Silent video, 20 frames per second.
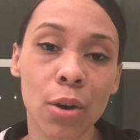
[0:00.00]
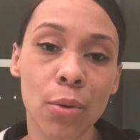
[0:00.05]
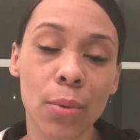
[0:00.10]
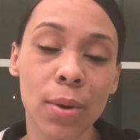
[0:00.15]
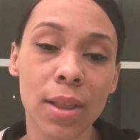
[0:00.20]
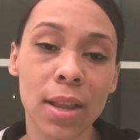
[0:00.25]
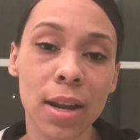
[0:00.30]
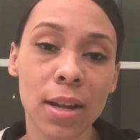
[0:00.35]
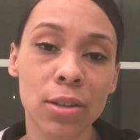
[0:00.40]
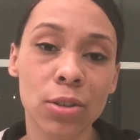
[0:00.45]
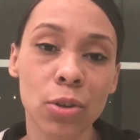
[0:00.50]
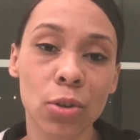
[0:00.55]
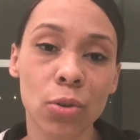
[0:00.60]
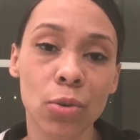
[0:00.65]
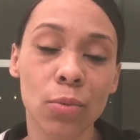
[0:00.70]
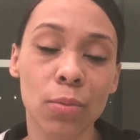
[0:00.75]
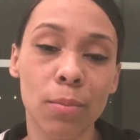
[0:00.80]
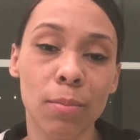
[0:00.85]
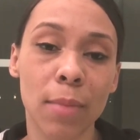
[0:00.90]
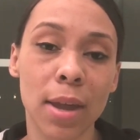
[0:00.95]
related
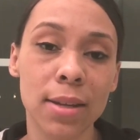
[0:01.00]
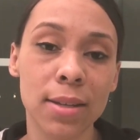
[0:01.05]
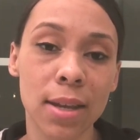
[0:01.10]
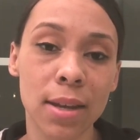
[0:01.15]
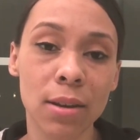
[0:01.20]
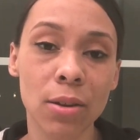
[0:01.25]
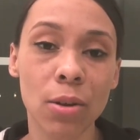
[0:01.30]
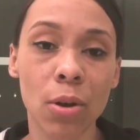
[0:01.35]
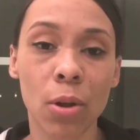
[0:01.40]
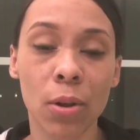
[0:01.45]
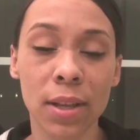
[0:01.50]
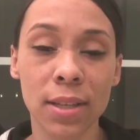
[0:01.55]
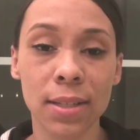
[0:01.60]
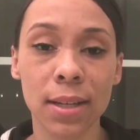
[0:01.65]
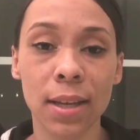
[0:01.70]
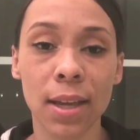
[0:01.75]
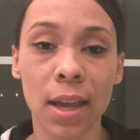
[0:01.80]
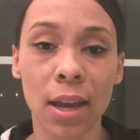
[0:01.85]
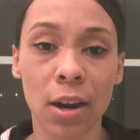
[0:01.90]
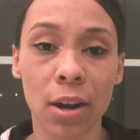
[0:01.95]
to maintaining
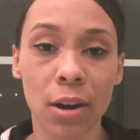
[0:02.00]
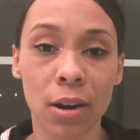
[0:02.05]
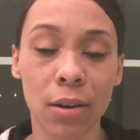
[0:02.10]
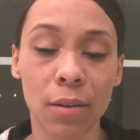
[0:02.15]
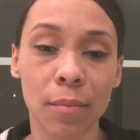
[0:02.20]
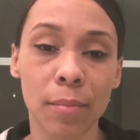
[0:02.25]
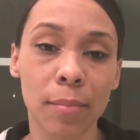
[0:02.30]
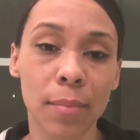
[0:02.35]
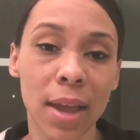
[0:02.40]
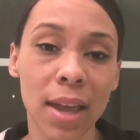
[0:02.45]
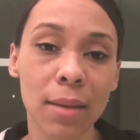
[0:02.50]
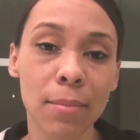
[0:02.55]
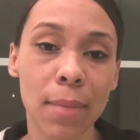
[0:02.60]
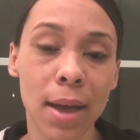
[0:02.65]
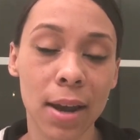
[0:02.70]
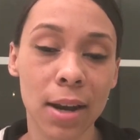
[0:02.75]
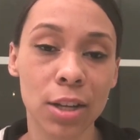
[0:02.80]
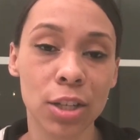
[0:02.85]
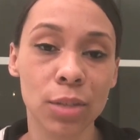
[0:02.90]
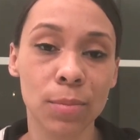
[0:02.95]
holistic care, pain
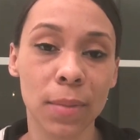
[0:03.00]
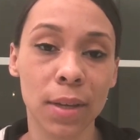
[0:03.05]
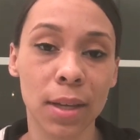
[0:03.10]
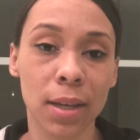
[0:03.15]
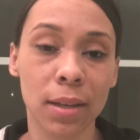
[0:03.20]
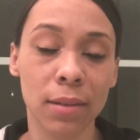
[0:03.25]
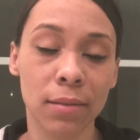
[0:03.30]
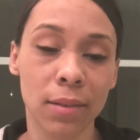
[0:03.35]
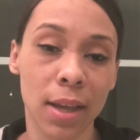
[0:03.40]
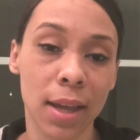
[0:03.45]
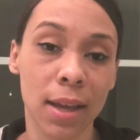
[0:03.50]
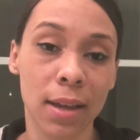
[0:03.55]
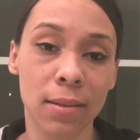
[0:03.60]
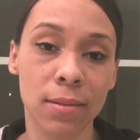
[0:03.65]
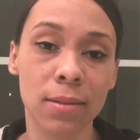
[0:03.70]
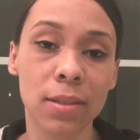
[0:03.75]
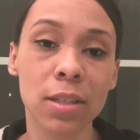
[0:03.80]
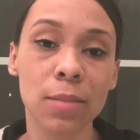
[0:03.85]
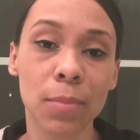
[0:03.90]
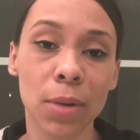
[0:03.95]
management,
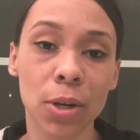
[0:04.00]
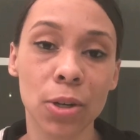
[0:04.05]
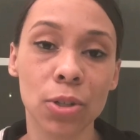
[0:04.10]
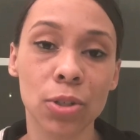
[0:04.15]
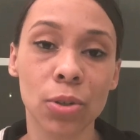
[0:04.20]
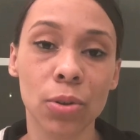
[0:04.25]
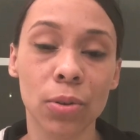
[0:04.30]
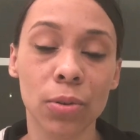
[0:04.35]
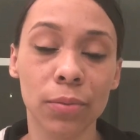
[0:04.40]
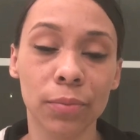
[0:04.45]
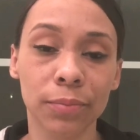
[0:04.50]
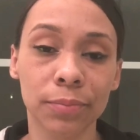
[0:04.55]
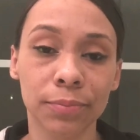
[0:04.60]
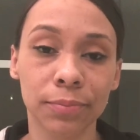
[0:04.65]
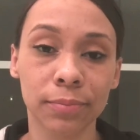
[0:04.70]
and spiritual.